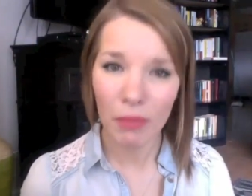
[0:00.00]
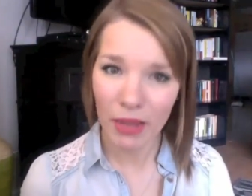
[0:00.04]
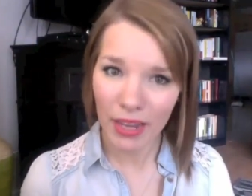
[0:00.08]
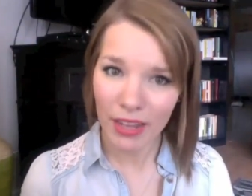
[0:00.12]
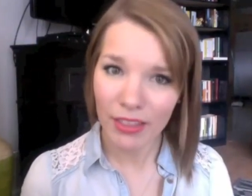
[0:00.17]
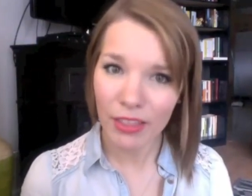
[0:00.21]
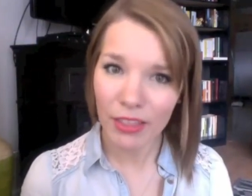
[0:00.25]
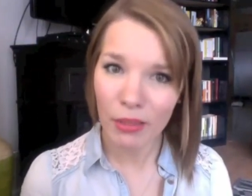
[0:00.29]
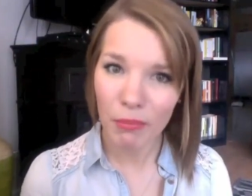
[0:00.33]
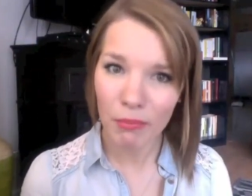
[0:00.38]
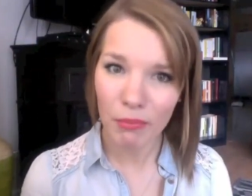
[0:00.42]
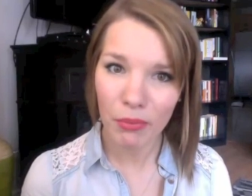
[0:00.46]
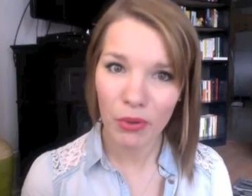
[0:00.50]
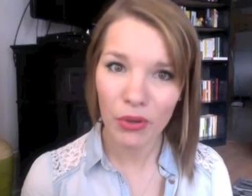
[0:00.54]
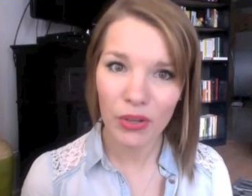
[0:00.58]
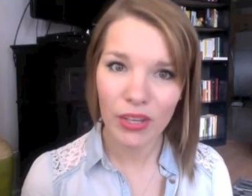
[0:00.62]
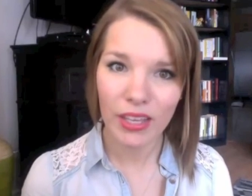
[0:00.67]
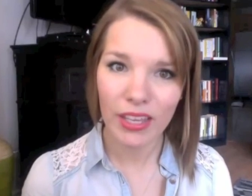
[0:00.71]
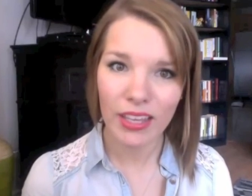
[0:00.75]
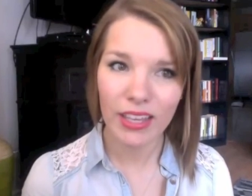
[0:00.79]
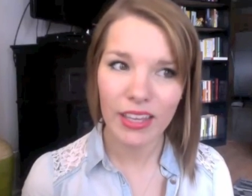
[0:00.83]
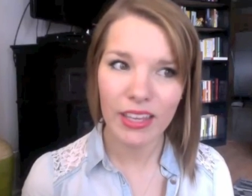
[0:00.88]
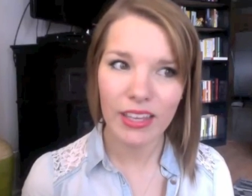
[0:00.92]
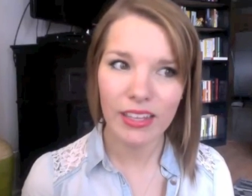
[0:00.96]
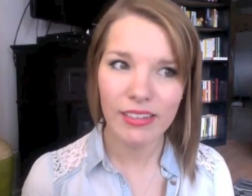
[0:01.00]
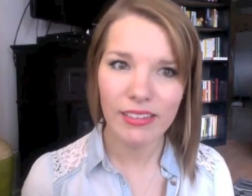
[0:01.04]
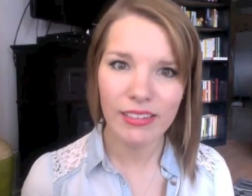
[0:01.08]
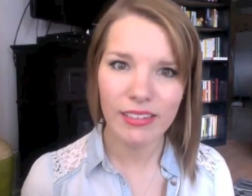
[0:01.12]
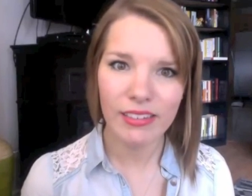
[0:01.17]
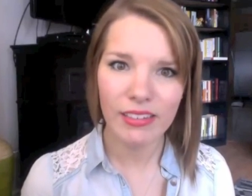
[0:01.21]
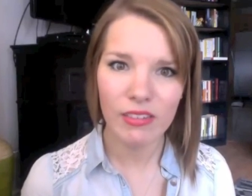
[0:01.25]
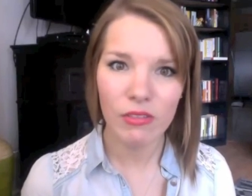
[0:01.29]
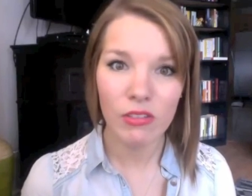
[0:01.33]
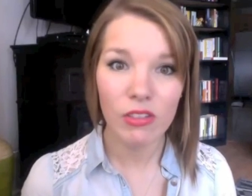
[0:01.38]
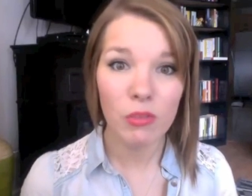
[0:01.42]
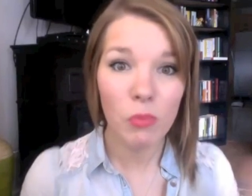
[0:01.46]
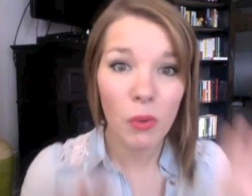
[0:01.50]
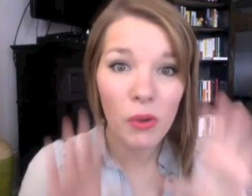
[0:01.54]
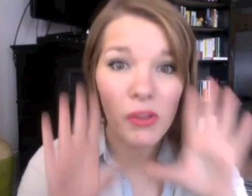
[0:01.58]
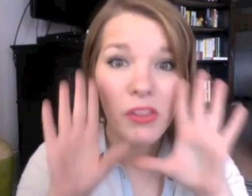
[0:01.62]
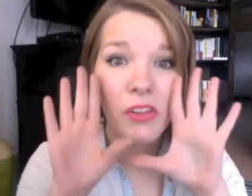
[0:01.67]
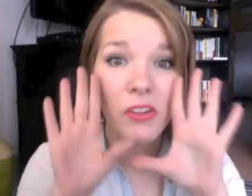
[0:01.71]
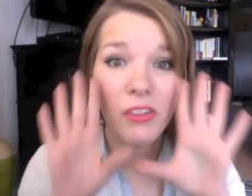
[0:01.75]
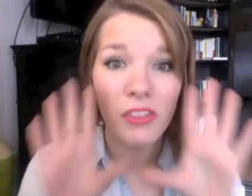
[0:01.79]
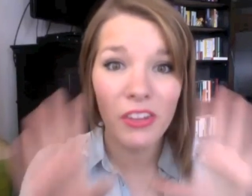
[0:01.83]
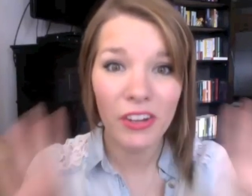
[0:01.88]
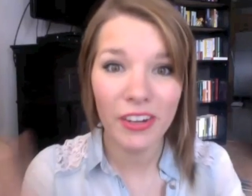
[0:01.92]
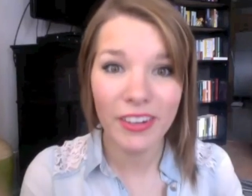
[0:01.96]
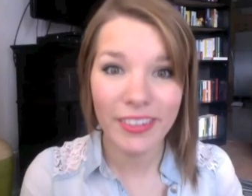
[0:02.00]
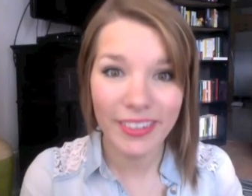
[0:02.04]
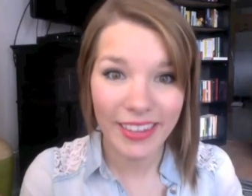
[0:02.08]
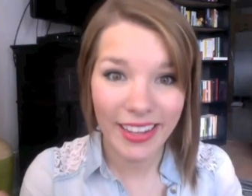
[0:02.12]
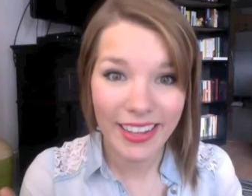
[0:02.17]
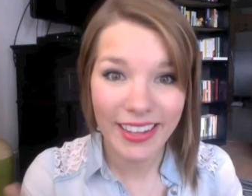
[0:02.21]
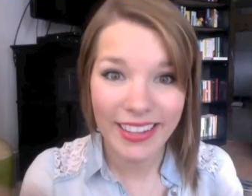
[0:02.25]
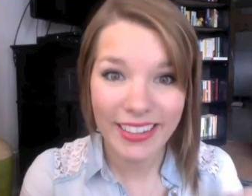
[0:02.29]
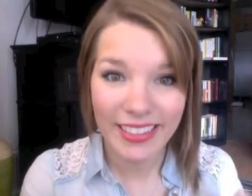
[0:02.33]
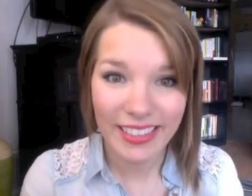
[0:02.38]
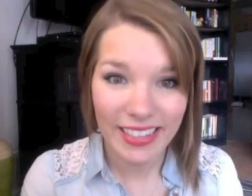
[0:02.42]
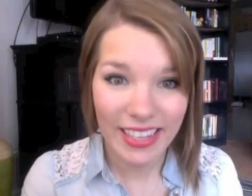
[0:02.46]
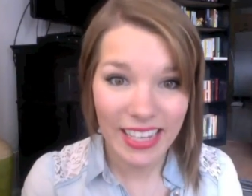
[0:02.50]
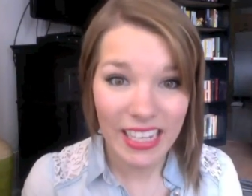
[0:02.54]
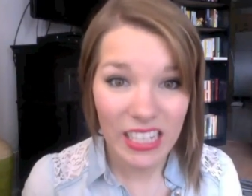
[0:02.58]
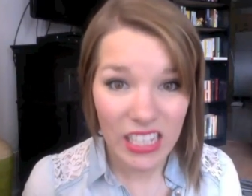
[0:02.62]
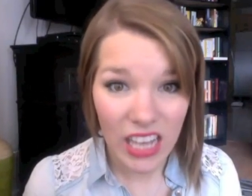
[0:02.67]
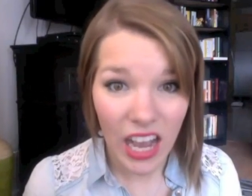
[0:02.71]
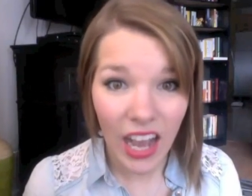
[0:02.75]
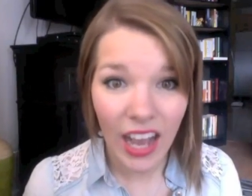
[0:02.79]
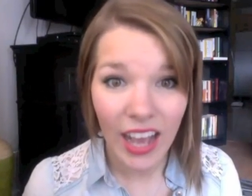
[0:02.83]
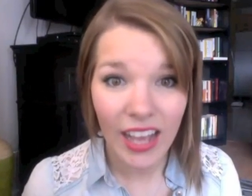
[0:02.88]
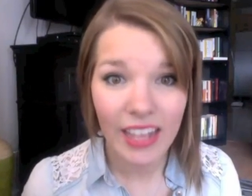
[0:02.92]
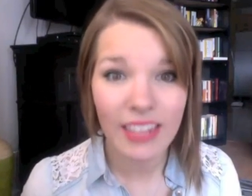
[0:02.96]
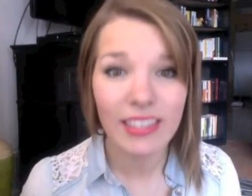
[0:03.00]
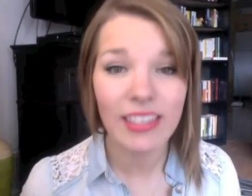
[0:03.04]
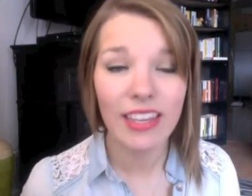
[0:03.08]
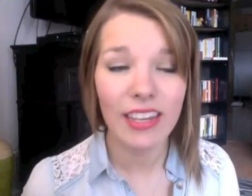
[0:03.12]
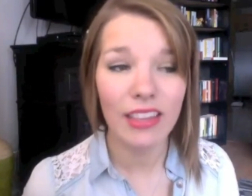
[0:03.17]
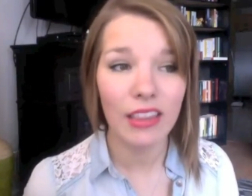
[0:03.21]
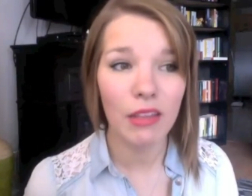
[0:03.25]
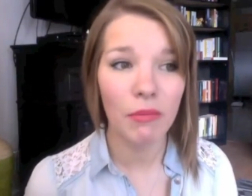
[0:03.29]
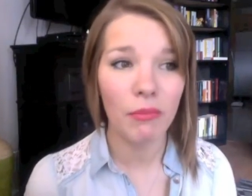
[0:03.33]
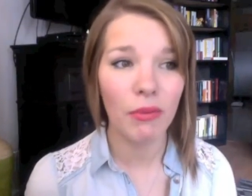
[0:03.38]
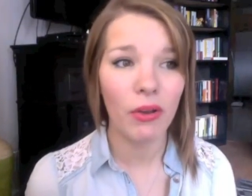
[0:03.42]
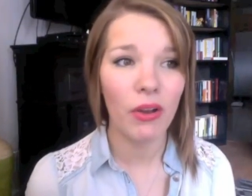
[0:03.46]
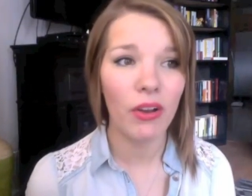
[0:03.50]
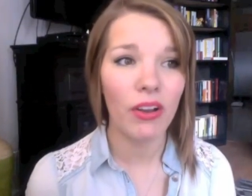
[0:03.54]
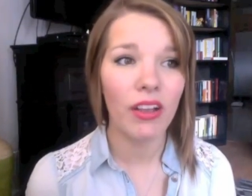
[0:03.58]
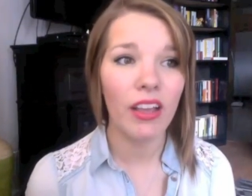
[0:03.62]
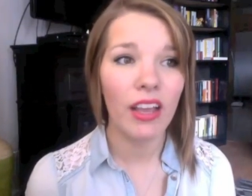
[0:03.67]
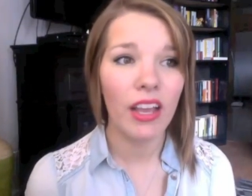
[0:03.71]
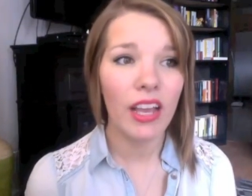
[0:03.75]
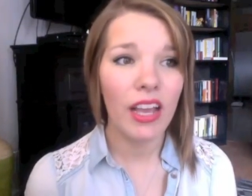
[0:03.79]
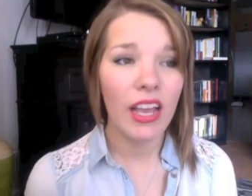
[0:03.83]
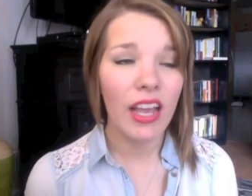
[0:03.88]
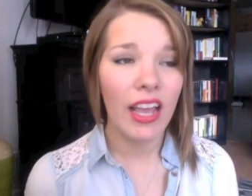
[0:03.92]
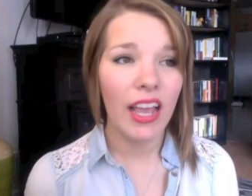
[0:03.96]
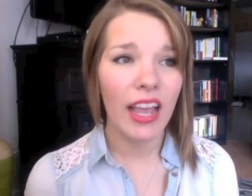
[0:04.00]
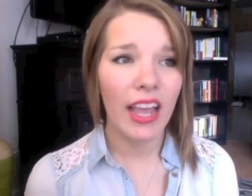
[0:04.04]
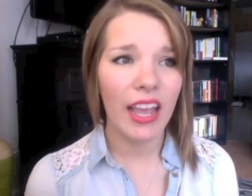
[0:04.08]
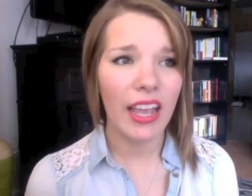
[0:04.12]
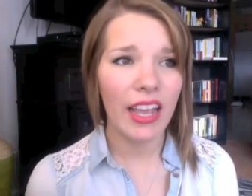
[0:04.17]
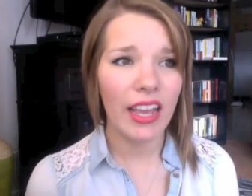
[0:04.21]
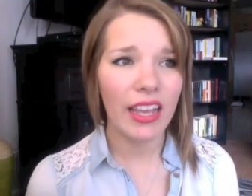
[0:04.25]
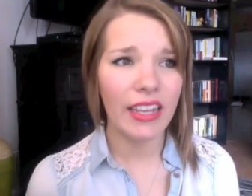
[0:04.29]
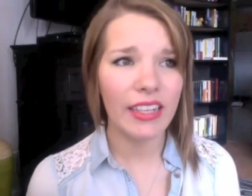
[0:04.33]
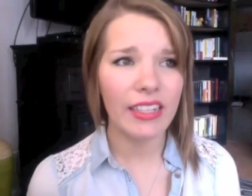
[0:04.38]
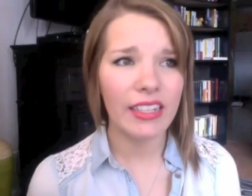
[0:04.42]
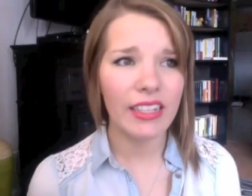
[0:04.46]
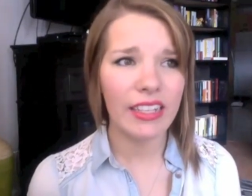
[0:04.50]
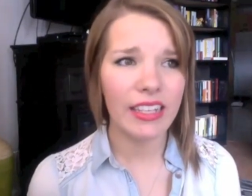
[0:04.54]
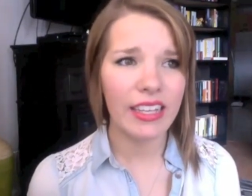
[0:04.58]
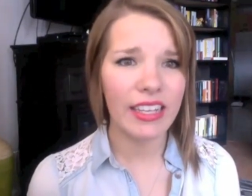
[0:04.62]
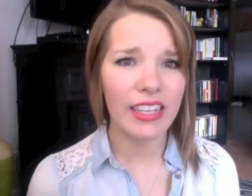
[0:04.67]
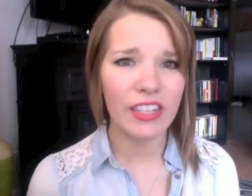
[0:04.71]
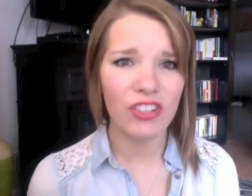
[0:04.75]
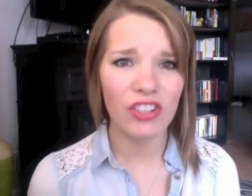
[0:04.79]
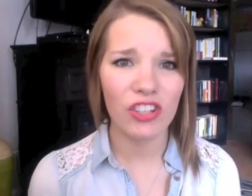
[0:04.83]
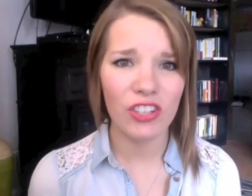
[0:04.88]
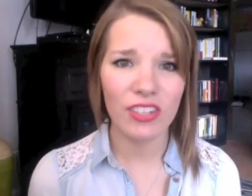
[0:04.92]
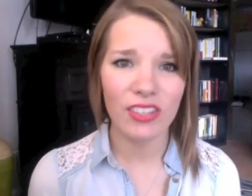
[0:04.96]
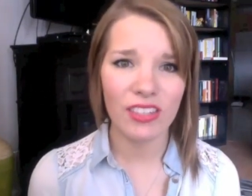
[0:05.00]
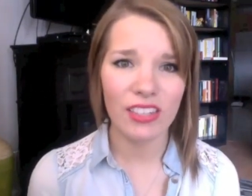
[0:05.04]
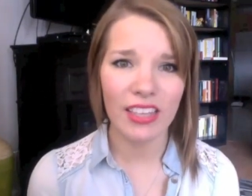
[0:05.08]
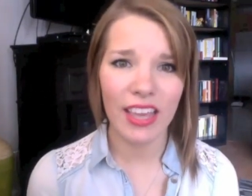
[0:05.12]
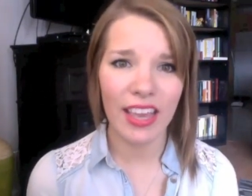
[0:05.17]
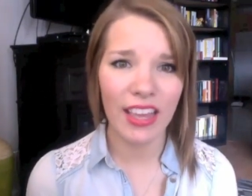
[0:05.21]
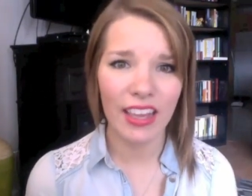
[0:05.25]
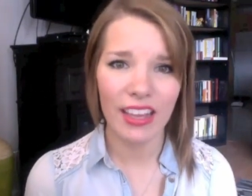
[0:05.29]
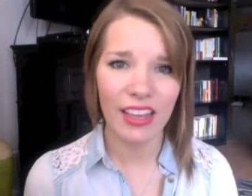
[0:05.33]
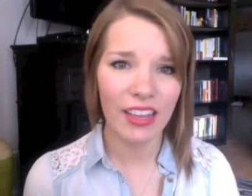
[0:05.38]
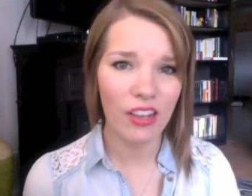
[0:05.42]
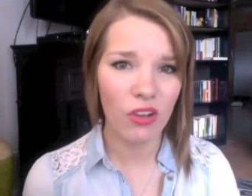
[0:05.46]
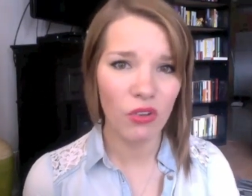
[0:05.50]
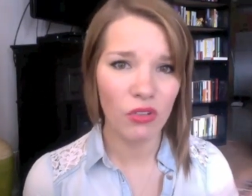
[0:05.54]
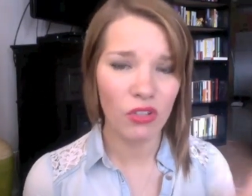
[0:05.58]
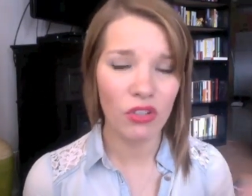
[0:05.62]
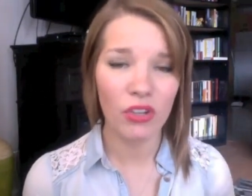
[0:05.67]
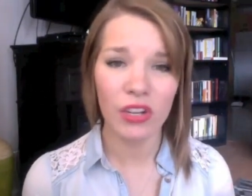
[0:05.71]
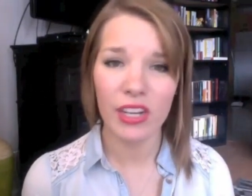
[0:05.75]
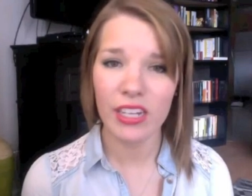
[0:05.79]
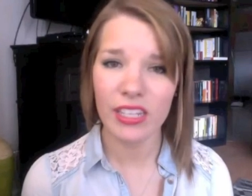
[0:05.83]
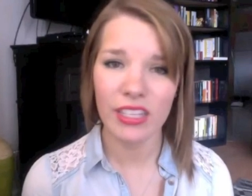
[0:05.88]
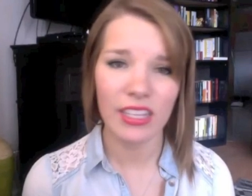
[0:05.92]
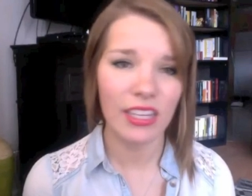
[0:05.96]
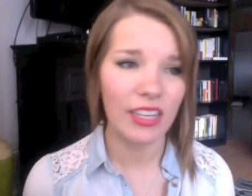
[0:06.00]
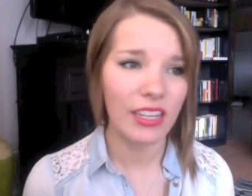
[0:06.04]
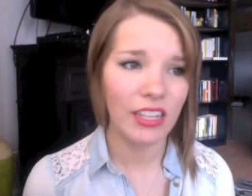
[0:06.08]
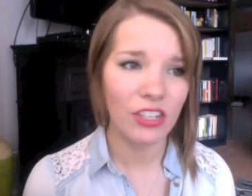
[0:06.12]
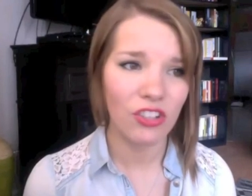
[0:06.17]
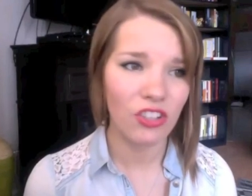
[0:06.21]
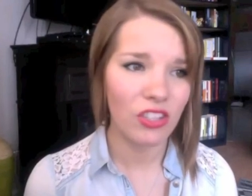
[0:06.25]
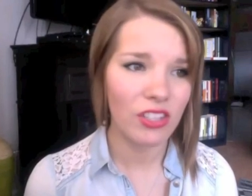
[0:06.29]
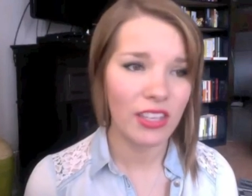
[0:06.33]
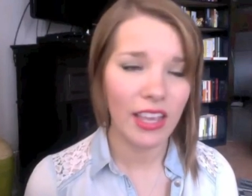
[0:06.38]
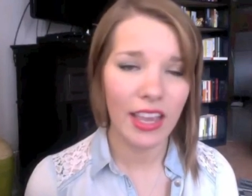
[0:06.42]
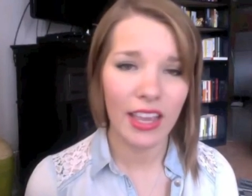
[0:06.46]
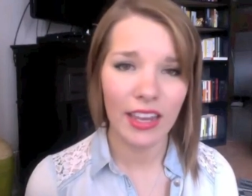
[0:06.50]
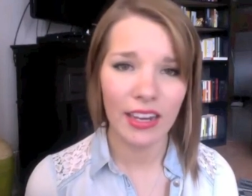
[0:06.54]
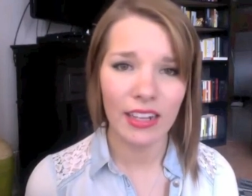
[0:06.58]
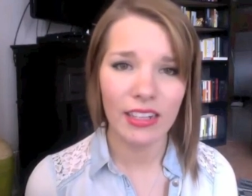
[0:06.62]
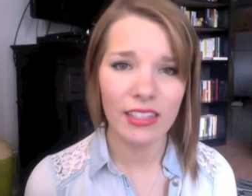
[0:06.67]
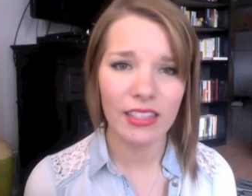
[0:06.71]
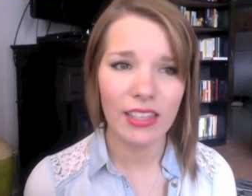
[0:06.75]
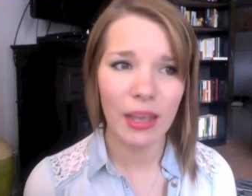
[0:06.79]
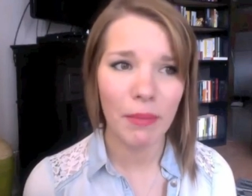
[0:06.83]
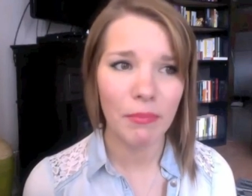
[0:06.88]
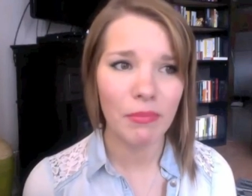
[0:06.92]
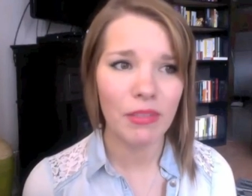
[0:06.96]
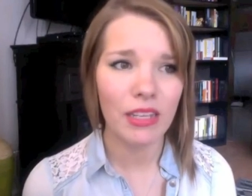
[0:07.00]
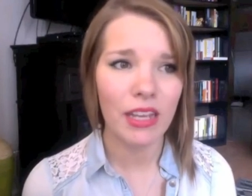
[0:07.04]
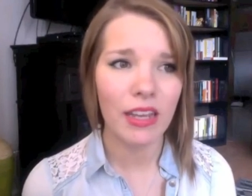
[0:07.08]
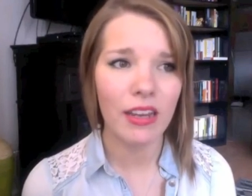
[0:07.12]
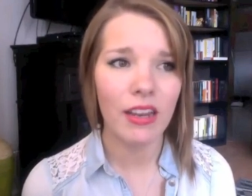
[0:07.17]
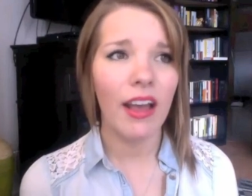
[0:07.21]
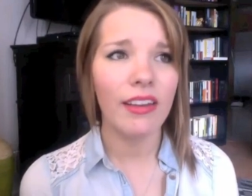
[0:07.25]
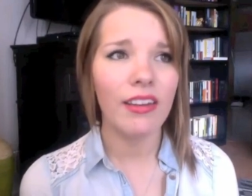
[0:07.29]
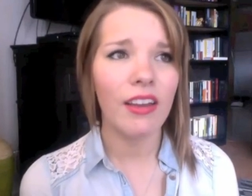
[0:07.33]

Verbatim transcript: But in the book, he, spoiler alert, he dies in the book and he just can't, he goes crazy and he just can't accept it.